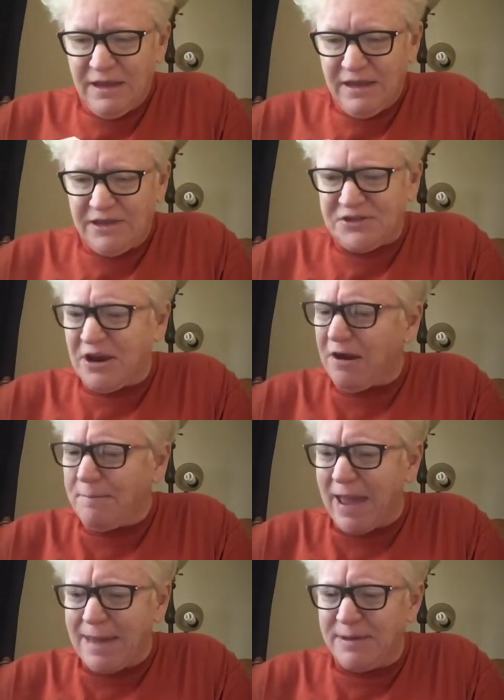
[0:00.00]
Is there a
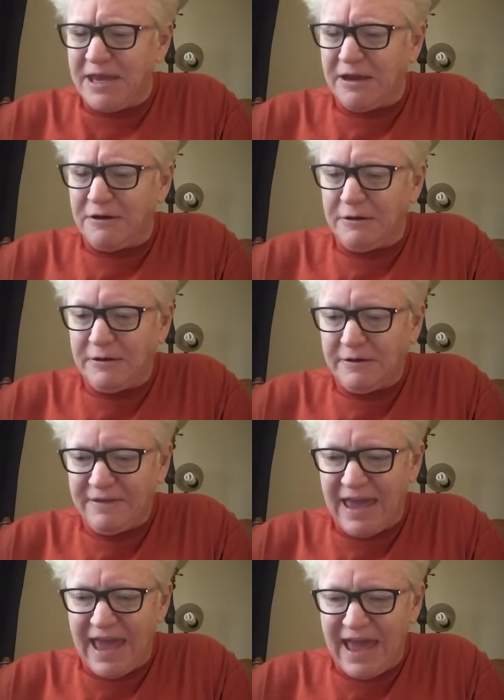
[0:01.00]
baby here?
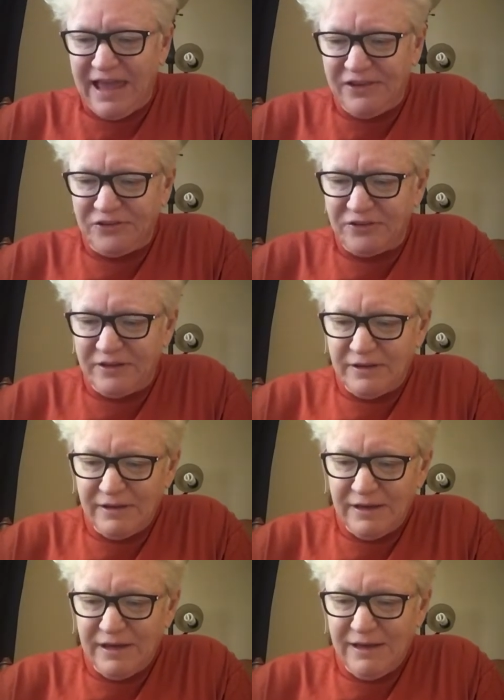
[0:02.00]
They asked.
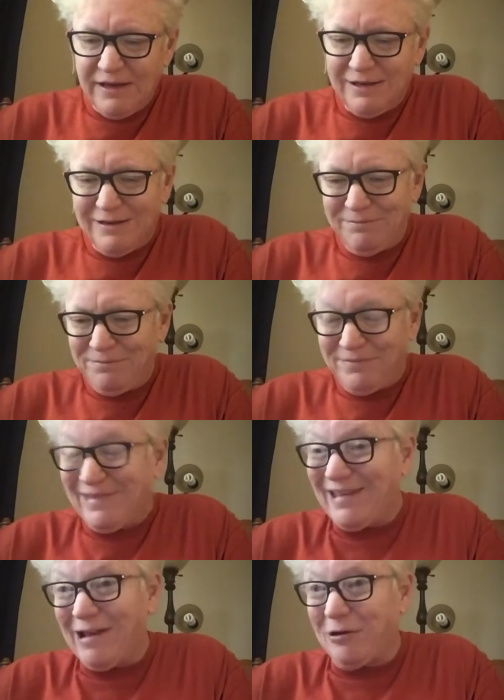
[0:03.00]

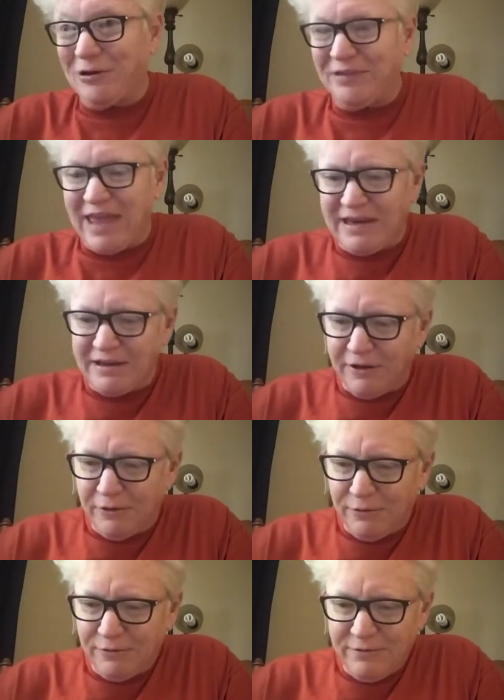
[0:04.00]
How could they
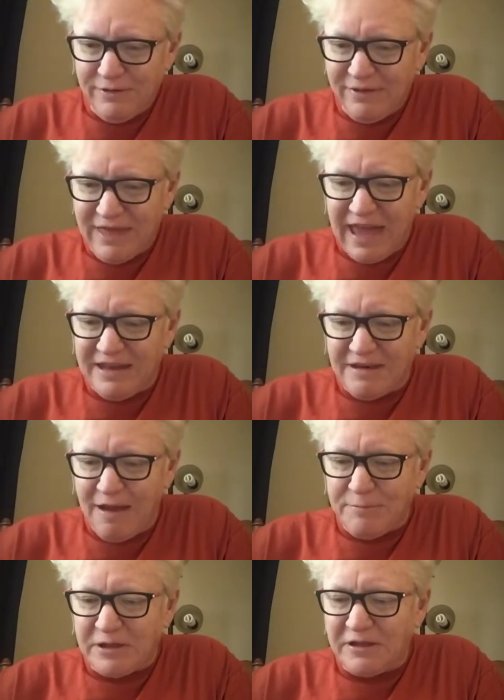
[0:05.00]
know? They had
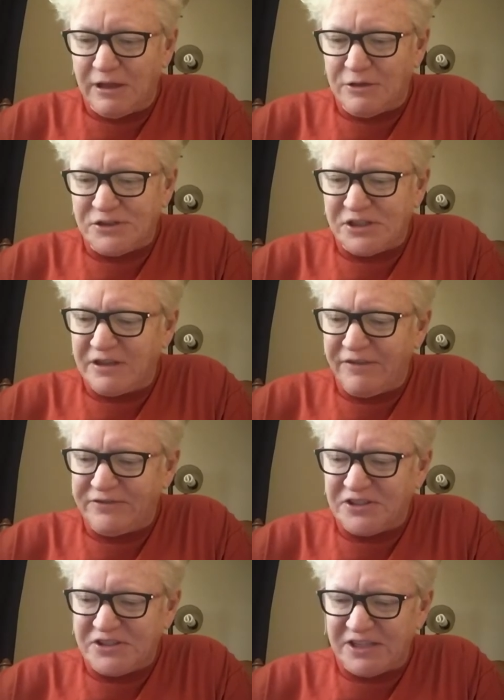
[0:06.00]
not been close
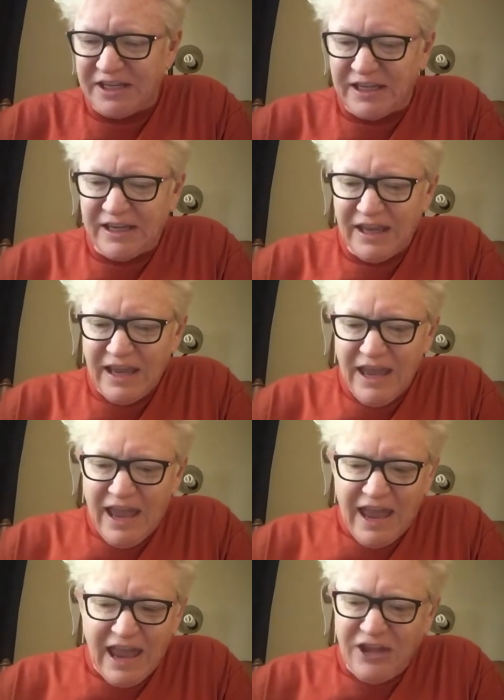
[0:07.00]
enough to see,
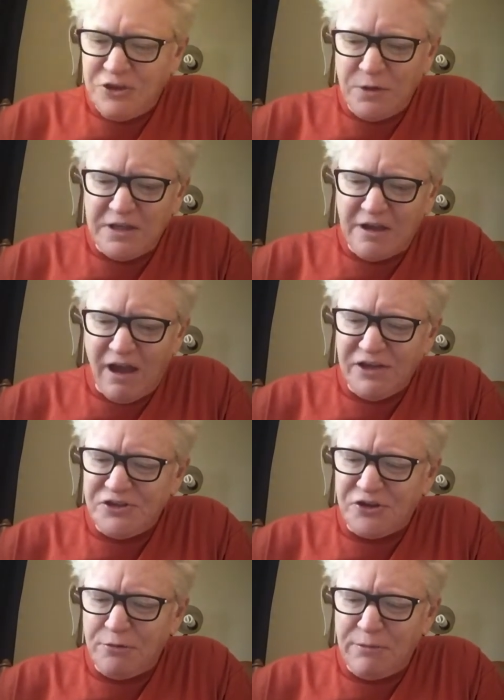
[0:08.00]
and you had not
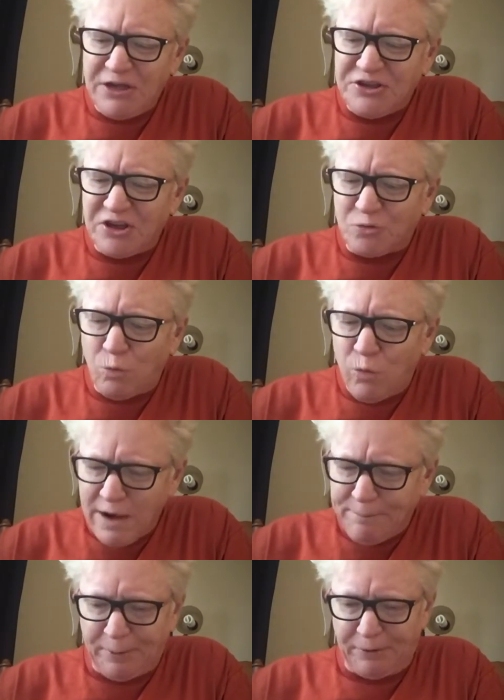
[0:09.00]
as so much as
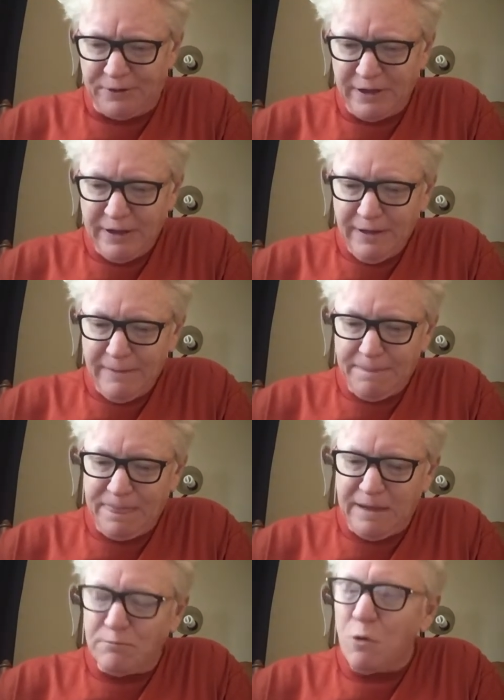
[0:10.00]
whimpered
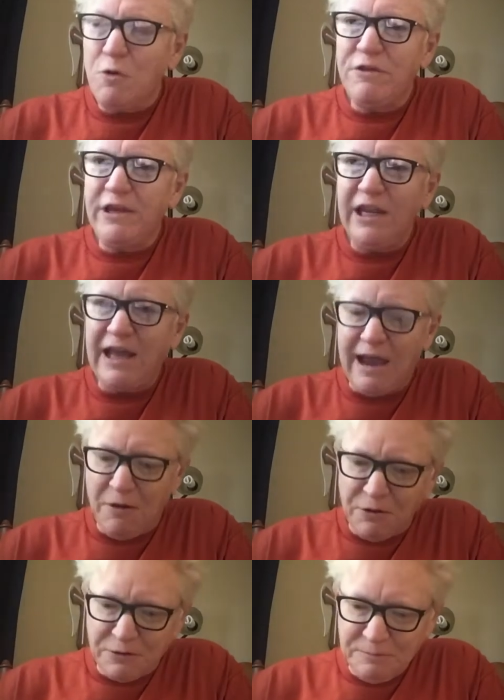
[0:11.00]
in more than an
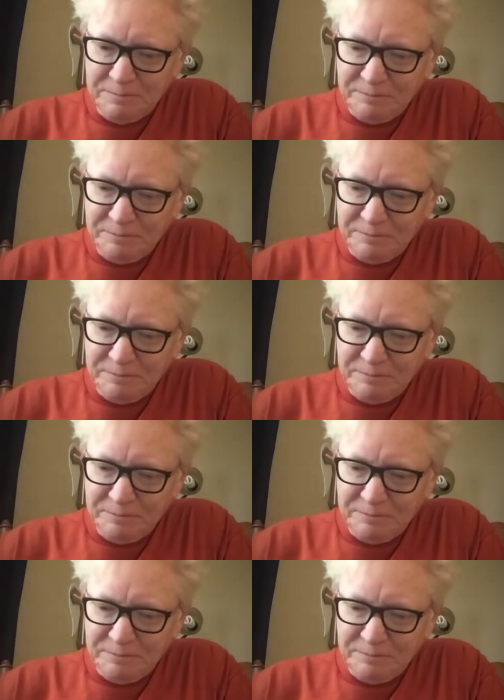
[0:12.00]
hour.